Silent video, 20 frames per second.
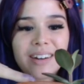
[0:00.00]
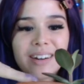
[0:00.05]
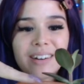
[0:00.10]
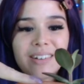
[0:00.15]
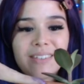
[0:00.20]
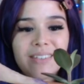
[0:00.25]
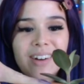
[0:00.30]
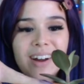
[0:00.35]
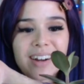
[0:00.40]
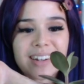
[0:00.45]

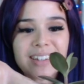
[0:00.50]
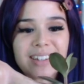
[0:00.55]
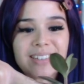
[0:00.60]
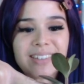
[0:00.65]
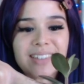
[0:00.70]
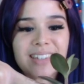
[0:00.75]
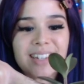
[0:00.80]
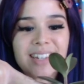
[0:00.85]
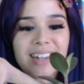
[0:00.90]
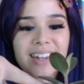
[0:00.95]
Roxas
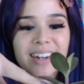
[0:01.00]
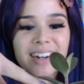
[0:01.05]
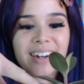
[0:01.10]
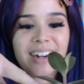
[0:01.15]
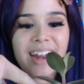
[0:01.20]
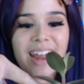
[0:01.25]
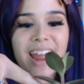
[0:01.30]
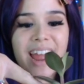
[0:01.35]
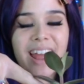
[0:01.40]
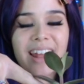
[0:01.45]
was
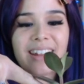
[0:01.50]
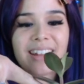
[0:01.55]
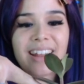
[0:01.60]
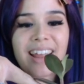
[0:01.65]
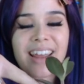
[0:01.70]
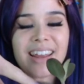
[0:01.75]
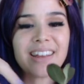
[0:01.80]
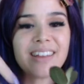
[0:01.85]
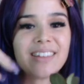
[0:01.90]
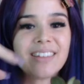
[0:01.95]
here, and
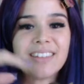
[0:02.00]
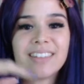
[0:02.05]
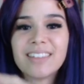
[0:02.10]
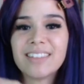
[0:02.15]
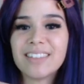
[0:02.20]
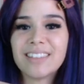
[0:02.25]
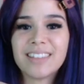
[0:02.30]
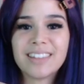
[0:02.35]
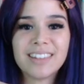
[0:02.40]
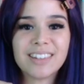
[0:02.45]
like
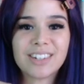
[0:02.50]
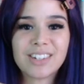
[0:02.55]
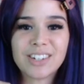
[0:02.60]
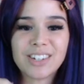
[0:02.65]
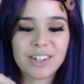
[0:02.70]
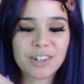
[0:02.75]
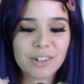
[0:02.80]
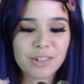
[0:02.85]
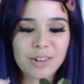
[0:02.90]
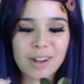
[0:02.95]

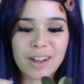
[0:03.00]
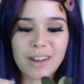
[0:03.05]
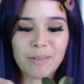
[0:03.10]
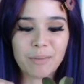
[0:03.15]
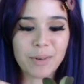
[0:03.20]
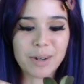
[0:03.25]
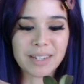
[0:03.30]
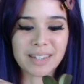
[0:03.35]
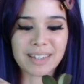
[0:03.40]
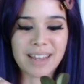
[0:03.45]
Shion
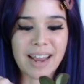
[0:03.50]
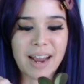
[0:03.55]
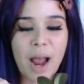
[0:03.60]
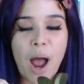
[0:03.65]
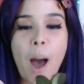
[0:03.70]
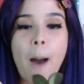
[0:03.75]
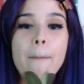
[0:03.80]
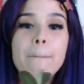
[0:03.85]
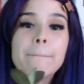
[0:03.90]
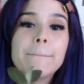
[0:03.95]
was
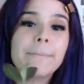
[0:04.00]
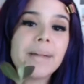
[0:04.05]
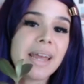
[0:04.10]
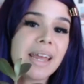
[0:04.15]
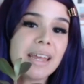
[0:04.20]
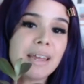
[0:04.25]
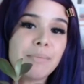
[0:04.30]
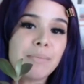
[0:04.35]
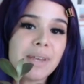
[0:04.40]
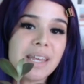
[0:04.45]
like a
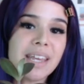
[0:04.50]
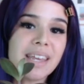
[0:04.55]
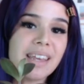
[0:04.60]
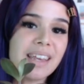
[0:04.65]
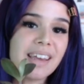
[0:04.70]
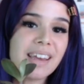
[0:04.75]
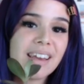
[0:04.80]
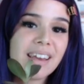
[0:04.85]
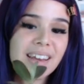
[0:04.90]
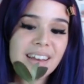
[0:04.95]

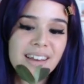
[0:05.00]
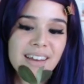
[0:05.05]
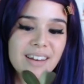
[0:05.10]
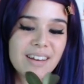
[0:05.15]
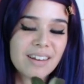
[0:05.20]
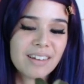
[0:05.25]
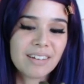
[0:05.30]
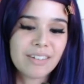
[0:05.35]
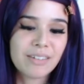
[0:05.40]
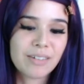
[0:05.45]
baby.
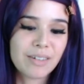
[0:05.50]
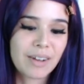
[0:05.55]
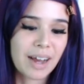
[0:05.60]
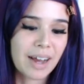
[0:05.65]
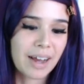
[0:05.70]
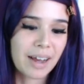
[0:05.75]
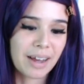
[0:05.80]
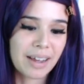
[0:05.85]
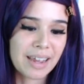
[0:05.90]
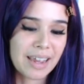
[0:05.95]

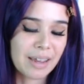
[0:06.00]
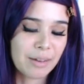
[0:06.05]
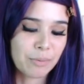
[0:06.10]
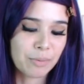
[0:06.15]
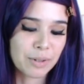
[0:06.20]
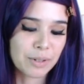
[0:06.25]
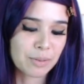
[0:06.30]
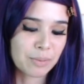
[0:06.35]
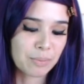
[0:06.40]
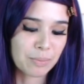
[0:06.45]

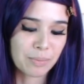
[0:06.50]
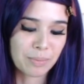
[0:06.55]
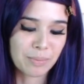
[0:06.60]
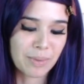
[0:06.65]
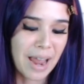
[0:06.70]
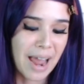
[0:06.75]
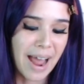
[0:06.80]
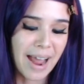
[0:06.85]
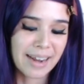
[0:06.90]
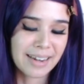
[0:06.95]

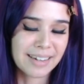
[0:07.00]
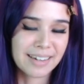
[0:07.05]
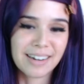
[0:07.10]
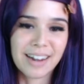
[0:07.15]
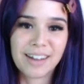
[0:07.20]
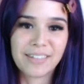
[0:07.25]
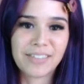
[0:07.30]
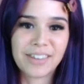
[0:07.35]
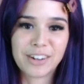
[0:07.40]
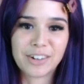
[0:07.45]
I did
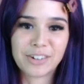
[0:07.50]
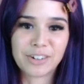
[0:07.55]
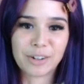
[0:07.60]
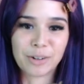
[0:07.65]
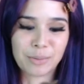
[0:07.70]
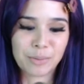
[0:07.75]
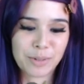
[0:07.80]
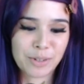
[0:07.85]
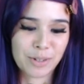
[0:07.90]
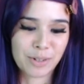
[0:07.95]
not think
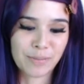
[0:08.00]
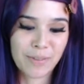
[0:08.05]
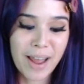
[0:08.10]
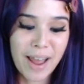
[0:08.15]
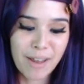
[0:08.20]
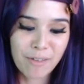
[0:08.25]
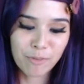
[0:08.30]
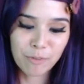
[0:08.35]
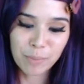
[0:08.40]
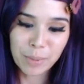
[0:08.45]
Shion would
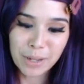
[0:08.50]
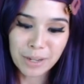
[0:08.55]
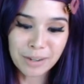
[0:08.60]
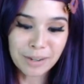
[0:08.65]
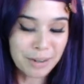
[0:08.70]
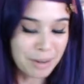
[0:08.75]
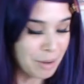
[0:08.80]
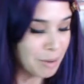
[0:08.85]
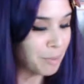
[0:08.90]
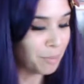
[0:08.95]
survive,
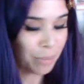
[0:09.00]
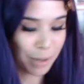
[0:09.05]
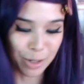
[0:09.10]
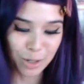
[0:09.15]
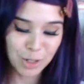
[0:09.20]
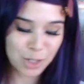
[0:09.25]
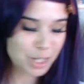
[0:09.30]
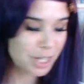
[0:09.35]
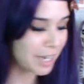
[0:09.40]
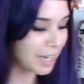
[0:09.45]
but
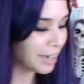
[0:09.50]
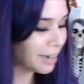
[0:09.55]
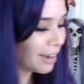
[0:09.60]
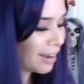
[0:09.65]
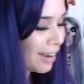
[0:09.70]
she did.